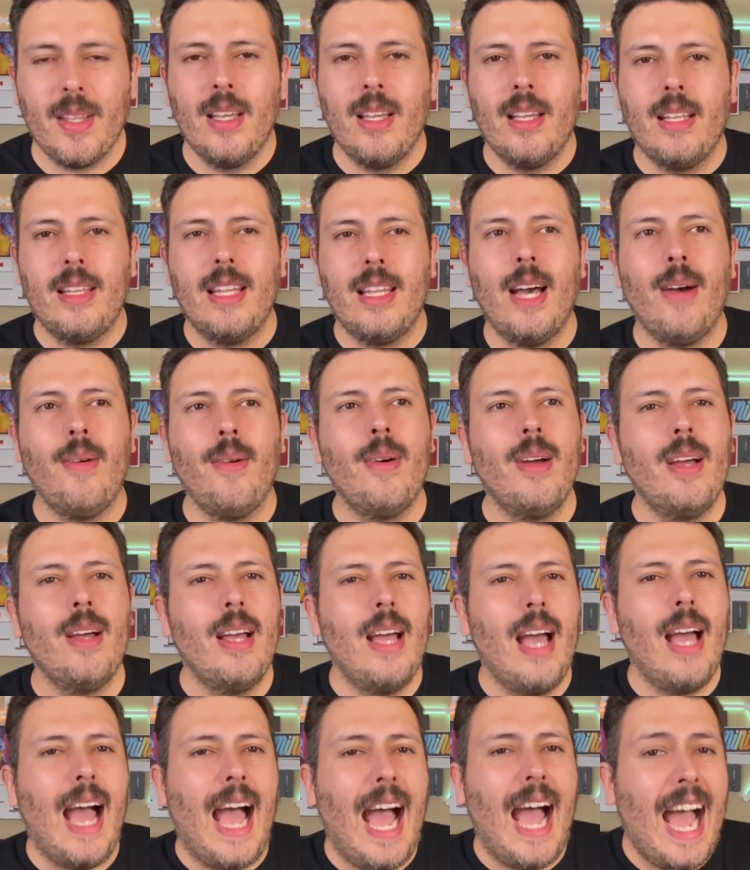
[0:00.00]
Now,
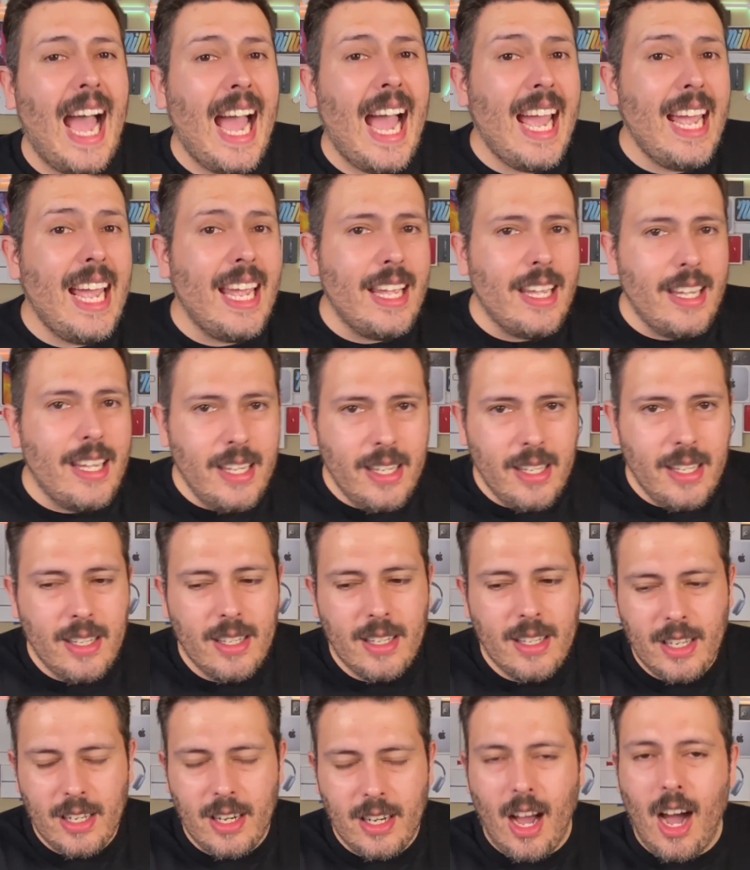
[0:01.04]
I
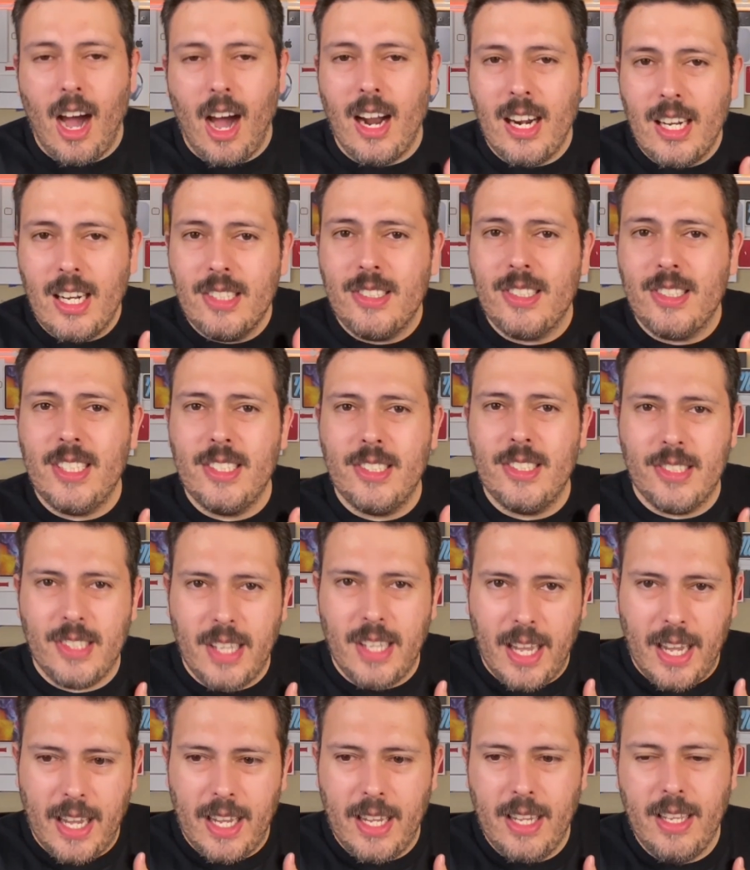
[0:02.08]
can honestly
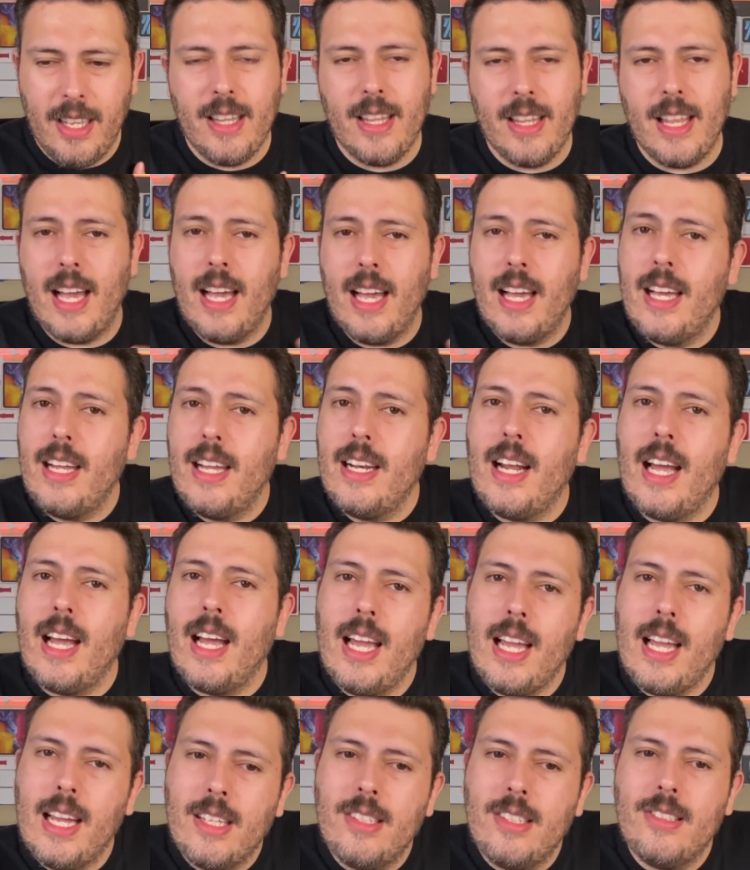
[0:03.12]
say that
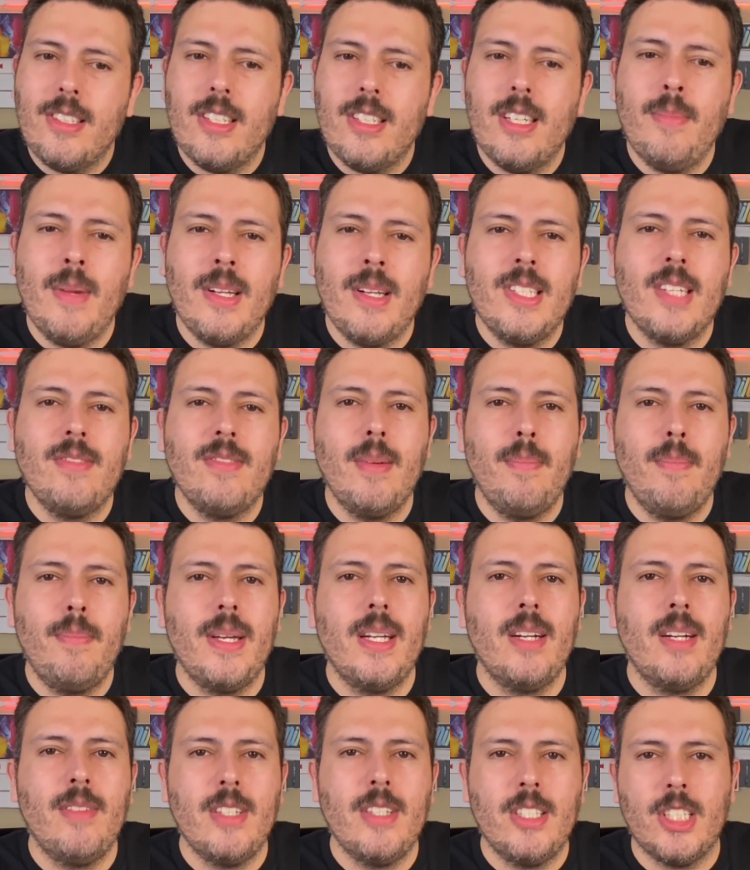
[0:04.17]
I consider myself a bit
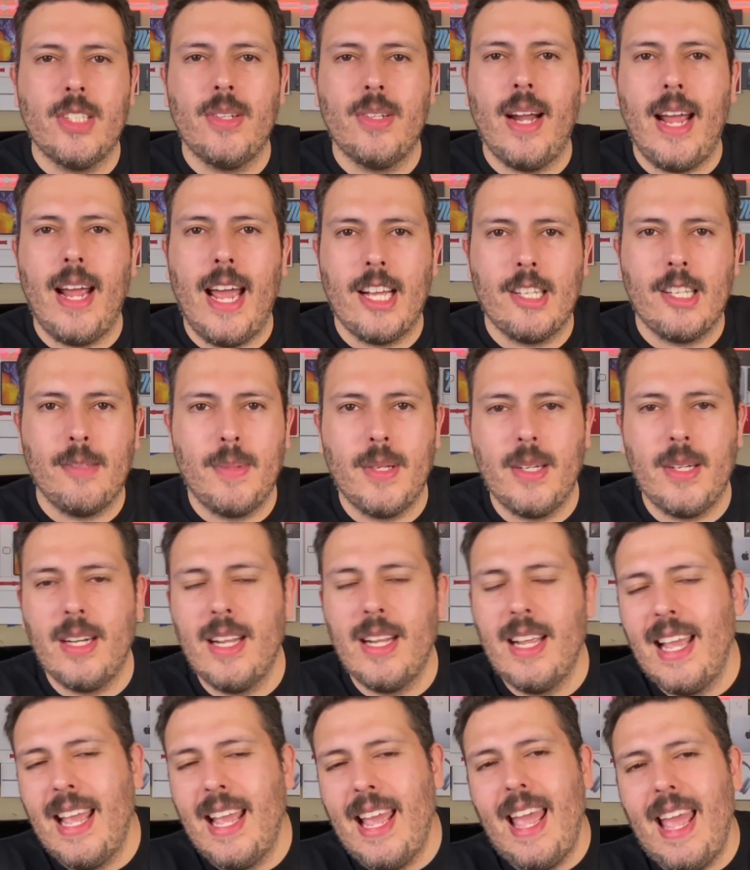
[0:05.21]
of a Jira expert,
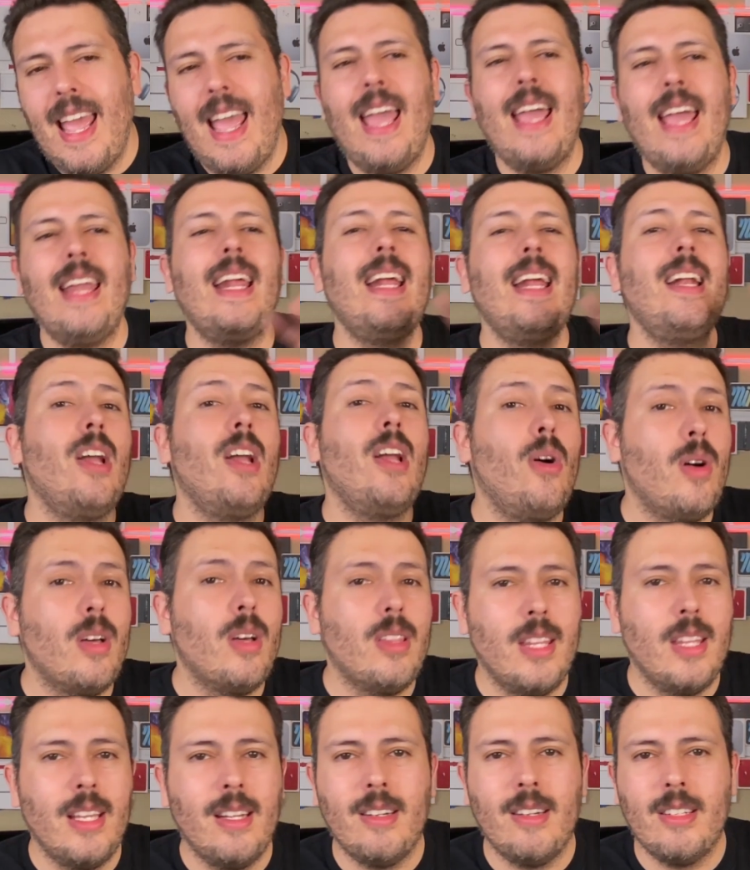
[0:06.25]
and I know a
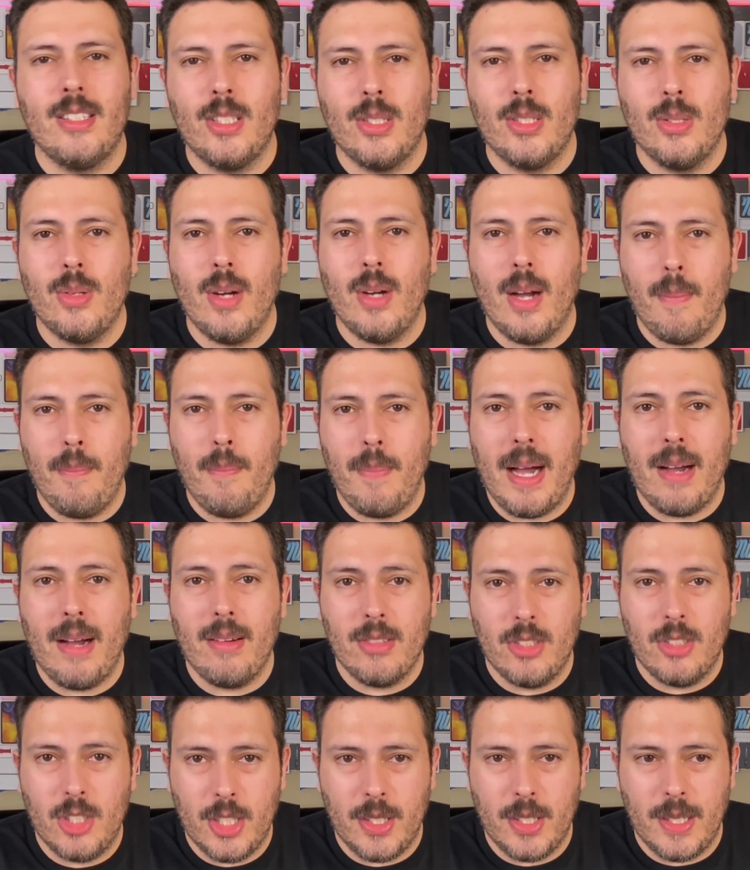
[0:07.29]
thing or two
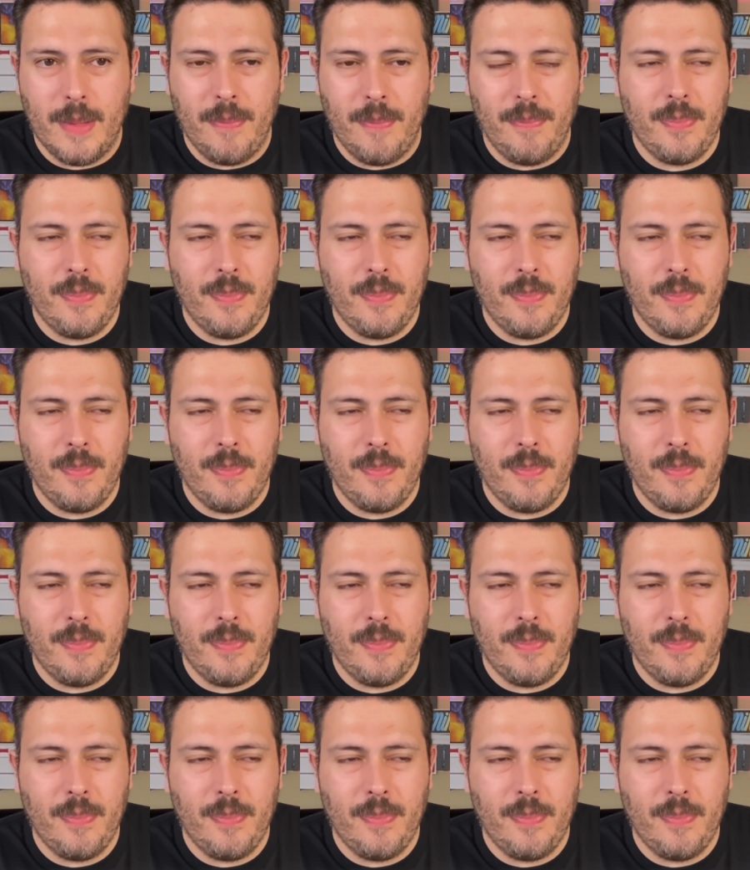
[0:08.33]
about Jira.